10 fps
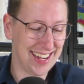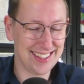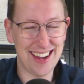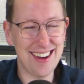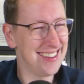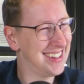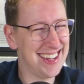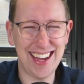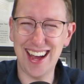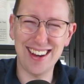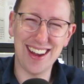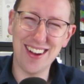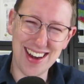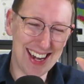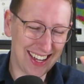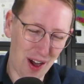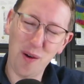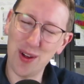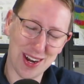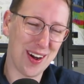So yeah, I don't need to go
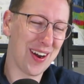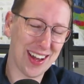on and on.